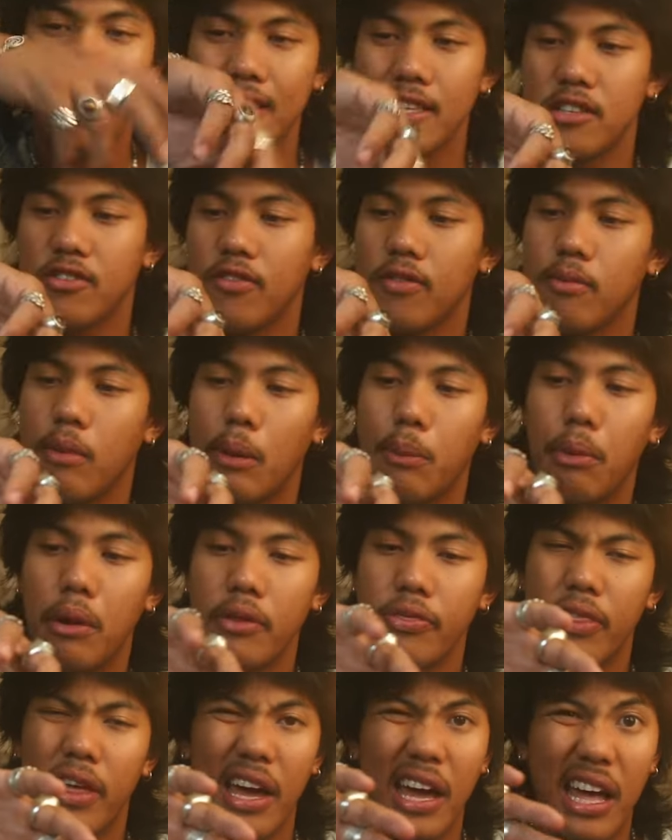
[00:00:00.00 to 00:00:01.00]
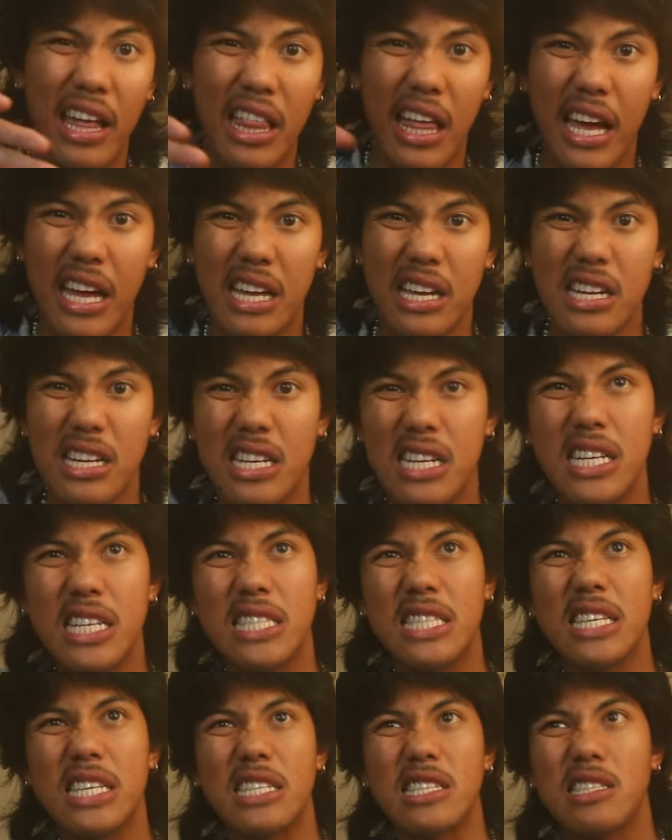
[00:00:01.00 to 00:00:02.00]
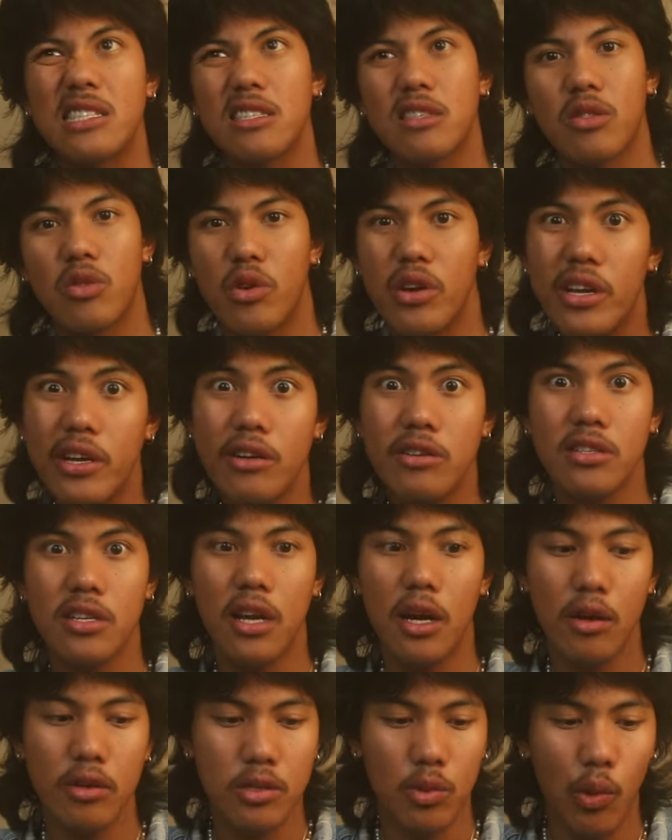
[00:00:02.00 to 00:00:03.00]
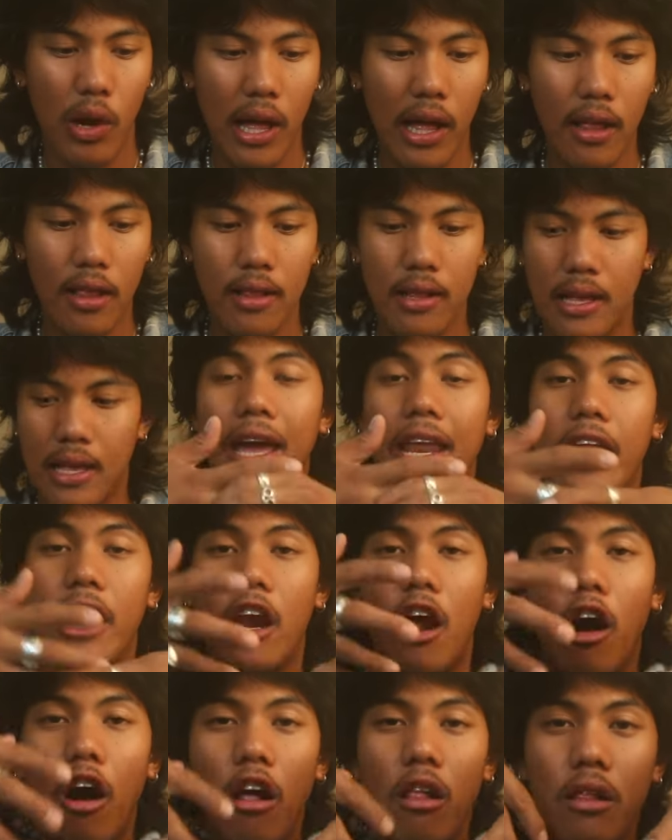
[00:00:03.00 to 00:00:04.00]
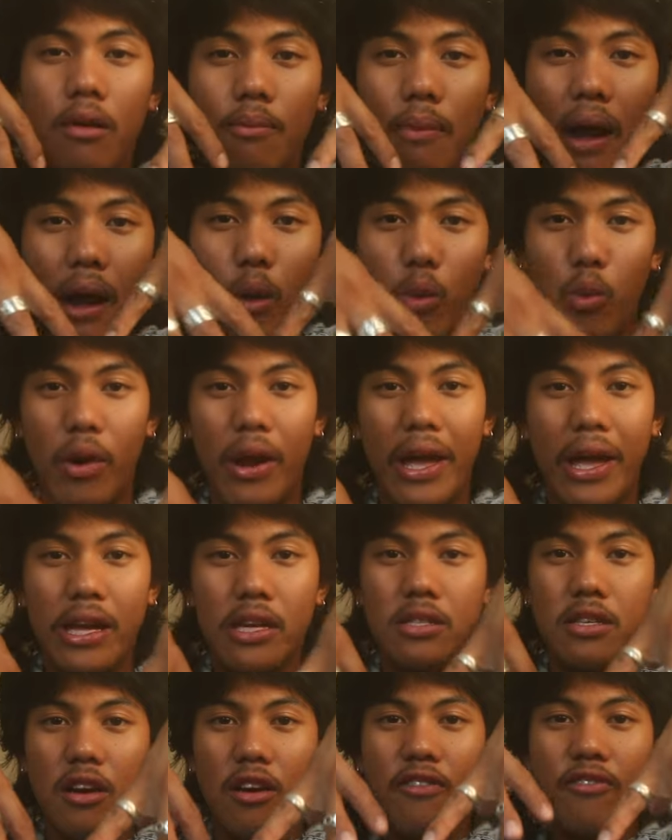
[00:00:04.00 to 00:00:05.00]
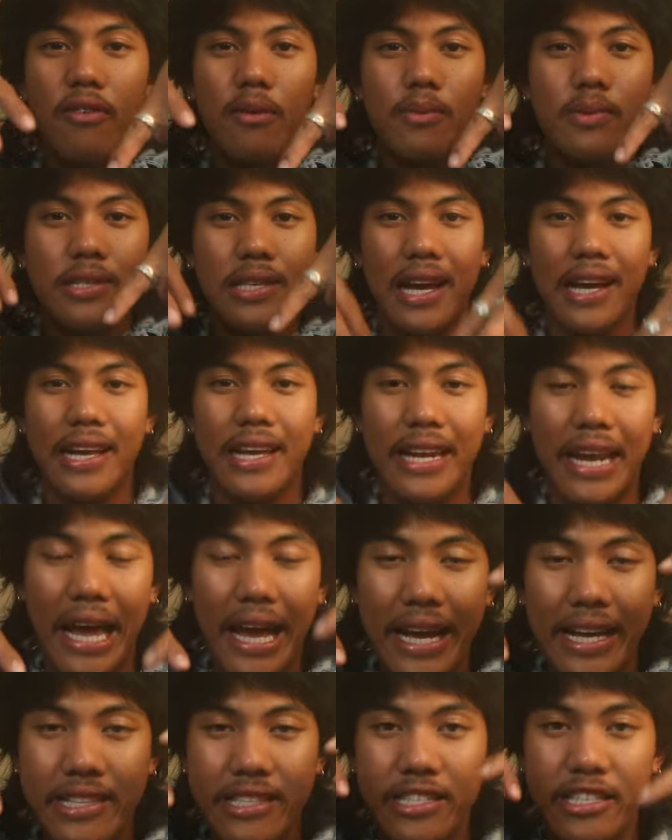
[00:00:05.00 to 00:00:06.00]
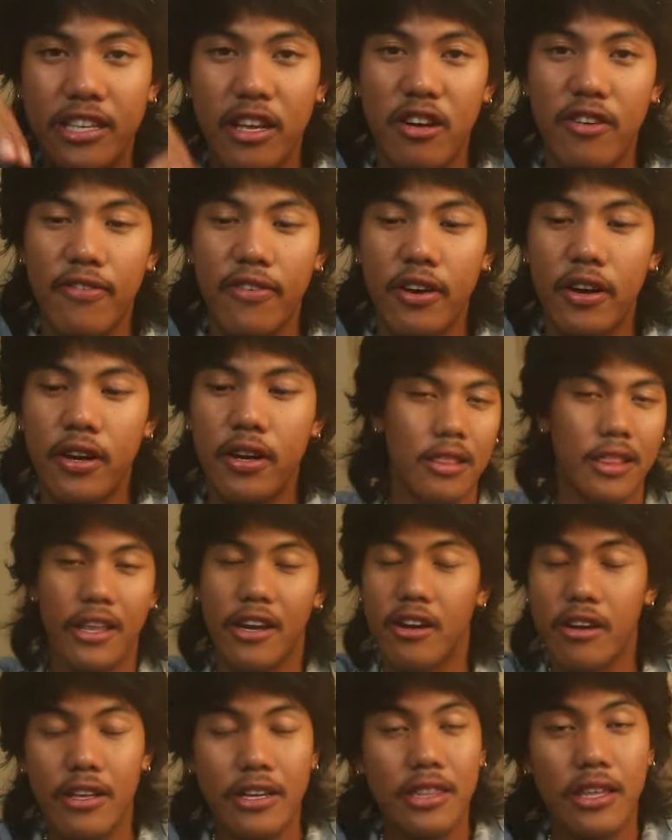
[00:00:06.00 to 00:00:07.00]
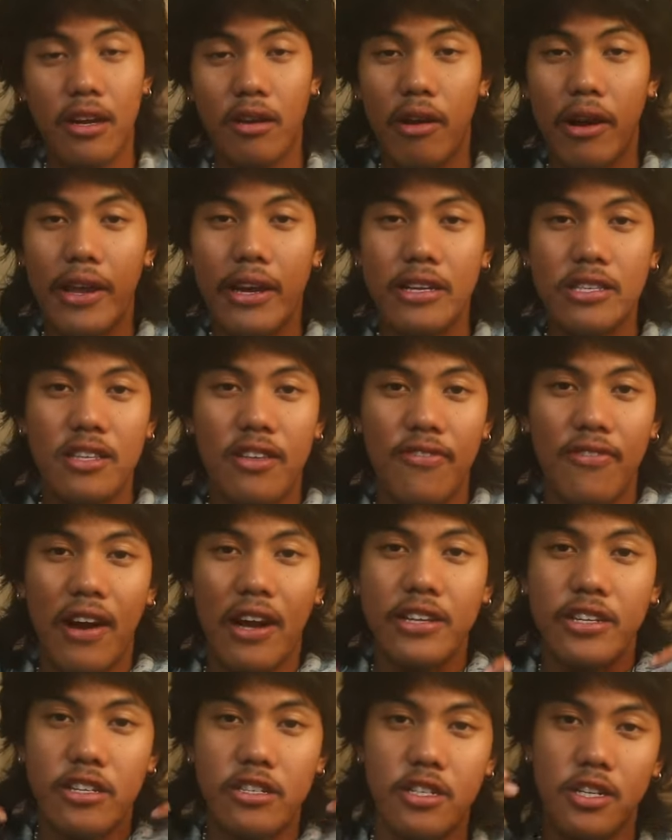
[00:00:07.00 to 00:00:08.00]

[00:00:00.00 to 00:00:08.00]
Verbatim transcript: got this for my birthday like three years ago as well. And then all of my rings are from secondhand silver. Literally the greatest to find your